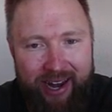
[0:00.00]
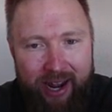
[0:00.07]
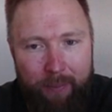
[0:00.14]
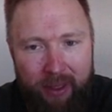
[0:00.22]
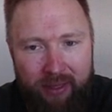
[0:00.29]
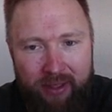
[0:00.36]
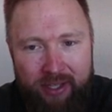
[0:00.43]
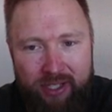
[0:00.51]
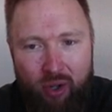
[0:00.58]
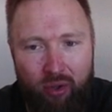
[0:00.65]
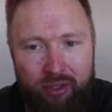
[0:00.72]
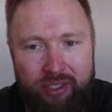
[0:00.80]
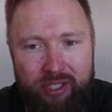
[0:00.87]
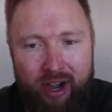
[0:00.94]
up this
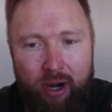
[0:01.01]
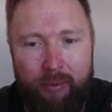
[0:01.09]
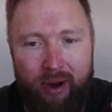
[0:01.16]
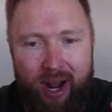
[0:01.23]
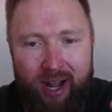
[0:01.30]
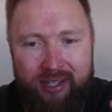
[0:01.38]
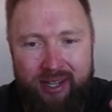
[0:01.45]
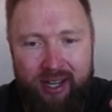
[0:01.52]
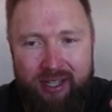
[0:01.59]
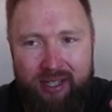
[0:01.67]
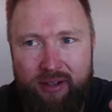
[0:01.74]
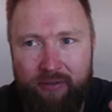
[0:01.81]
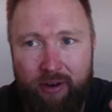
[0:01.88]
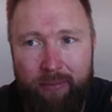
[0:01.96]
whole entire
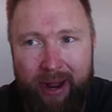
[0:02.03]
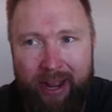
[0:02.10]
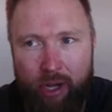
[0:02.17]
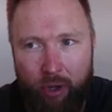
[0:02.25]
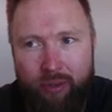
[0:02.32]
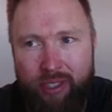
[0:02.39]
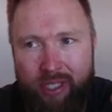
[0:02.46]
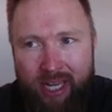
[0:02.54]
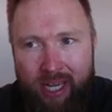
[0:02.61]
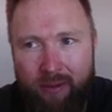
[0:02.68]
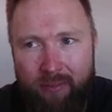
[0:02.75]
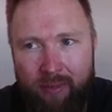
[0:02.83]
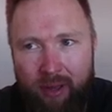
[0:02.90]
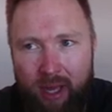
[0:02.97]
process for my own
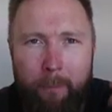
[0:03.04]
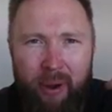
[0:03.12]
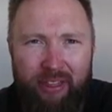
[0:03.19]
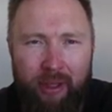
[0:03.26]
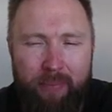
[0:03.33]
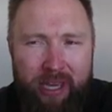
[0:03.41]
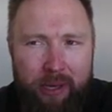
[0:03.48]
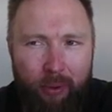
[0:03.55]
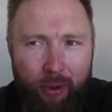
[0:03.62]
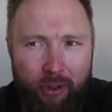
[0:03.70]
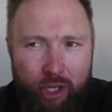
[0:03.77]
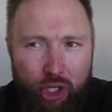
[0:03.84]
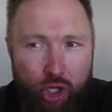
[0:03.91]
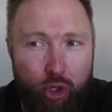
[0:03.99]
team, but the people
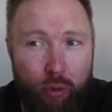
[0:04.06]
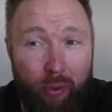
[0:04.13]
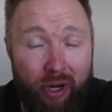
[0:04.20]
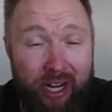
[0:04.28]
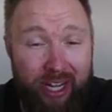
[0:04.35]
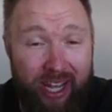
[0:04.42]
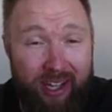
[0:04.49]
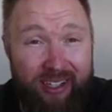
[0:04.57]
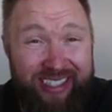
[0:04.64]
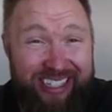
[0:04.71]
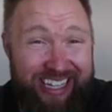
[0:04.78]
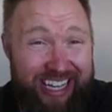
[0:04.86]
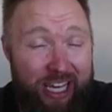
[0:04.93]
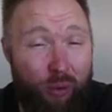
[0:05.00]
that you bring in to
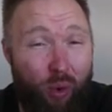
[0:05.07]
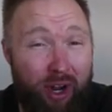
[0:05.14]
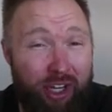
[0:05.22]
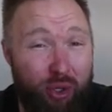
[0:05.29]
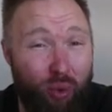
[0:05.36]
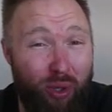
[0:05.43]
E1U